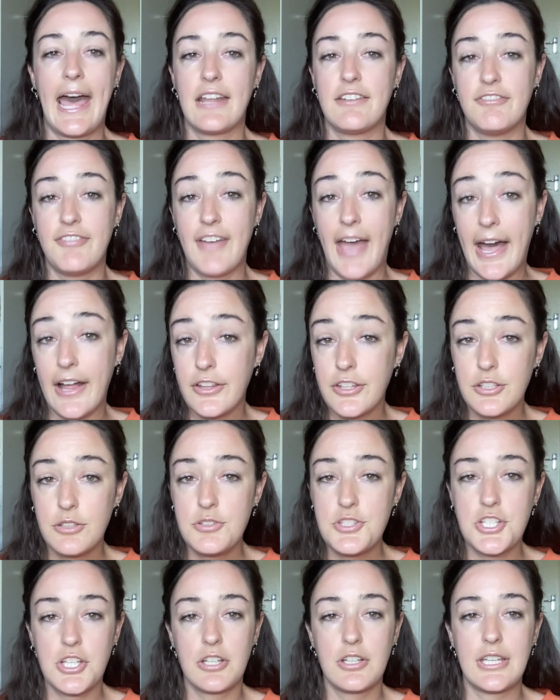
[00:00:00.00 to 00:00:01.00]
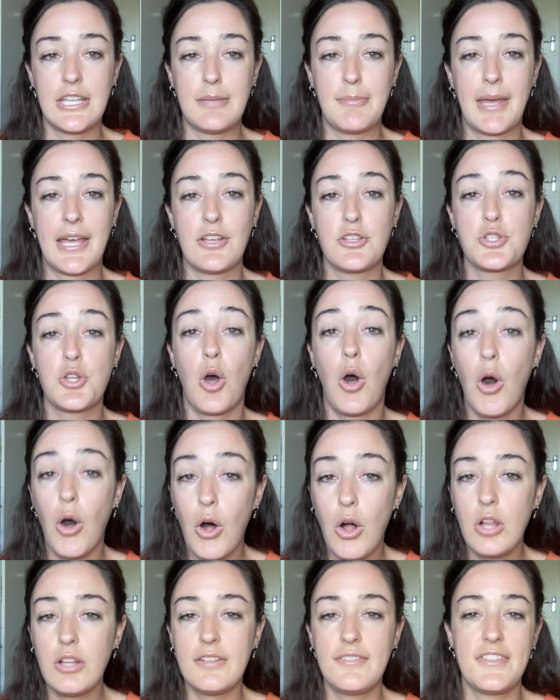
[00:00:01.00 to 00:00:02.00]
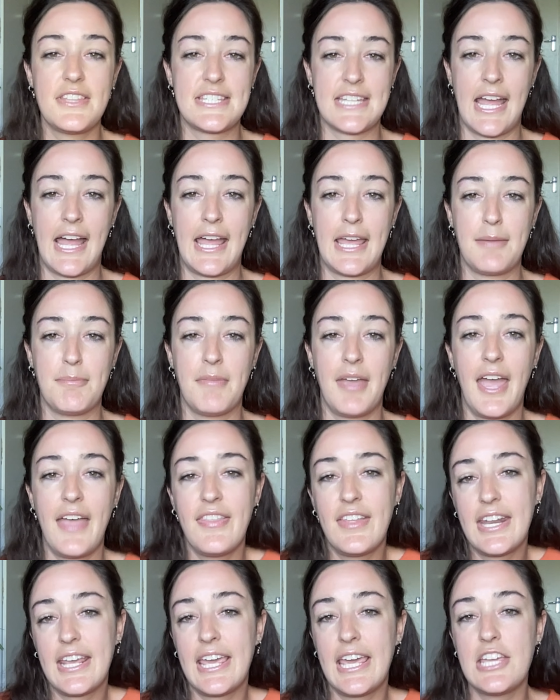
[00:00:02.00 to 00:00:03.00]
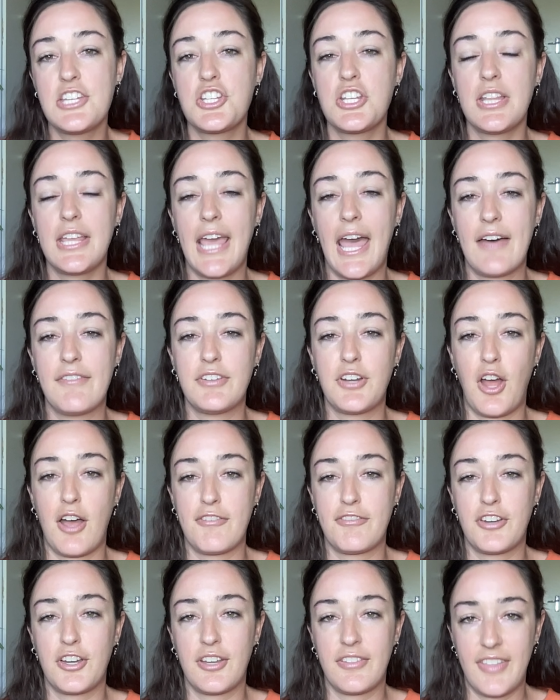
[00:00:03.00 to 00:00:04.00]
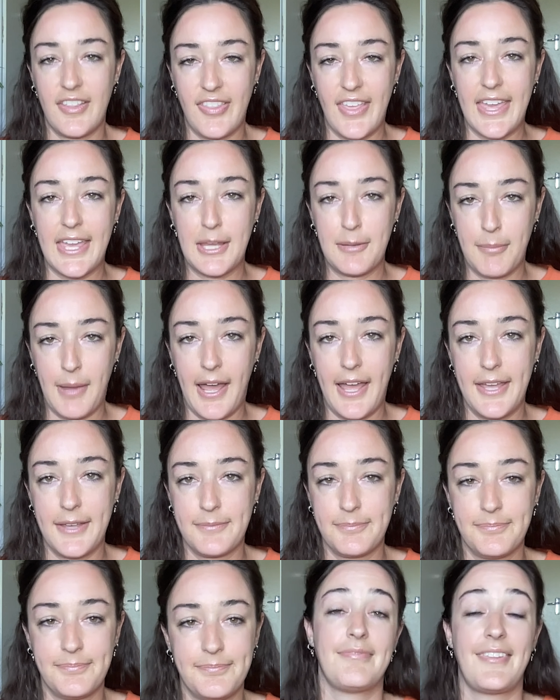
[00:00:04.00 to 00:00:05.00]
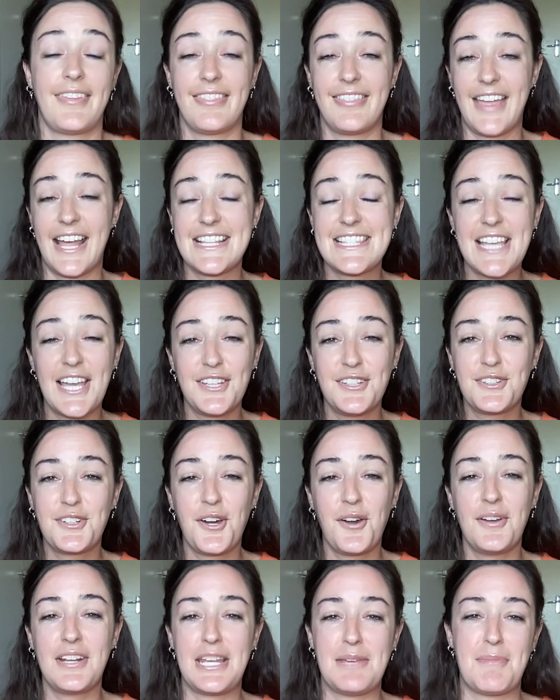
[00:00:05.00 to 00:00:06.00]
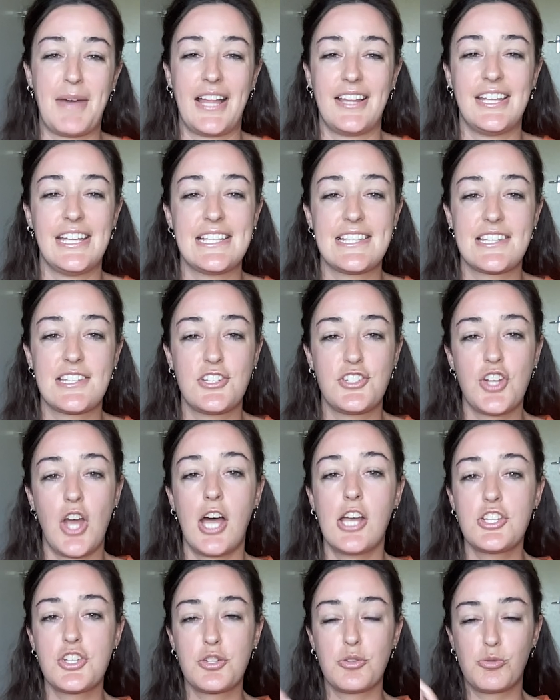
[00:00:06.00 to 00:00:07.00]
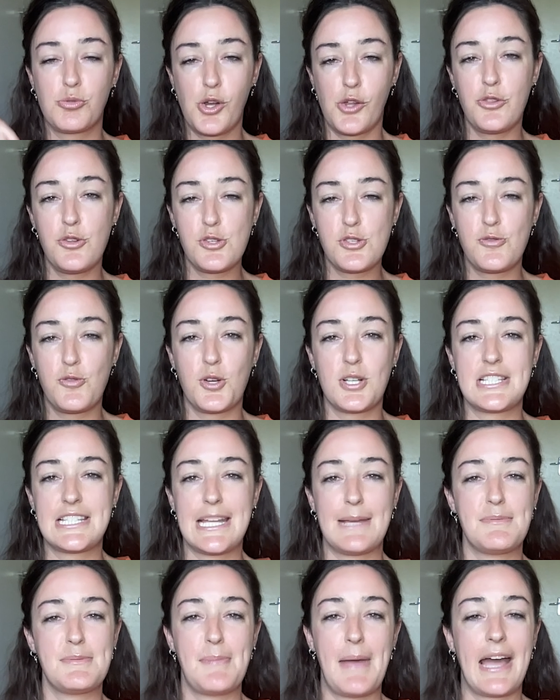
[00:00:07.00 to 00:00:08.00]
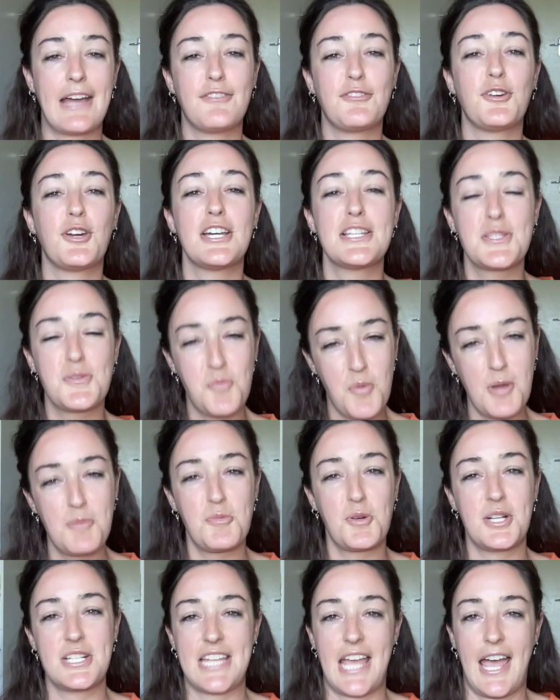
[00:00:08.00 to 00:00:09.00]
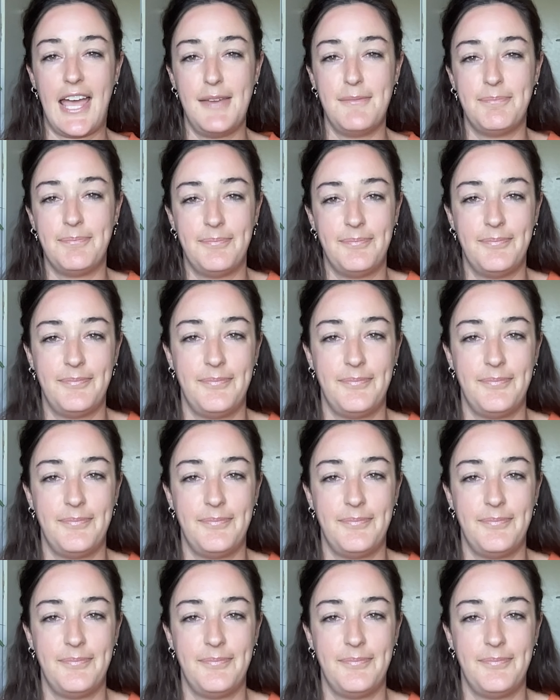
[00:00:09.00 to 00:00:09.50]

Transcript: Add value to your emails all of the time and then occasionally have an offer that they can buy. That's how you grow an email list. Josh, run those four steps back for us one more time.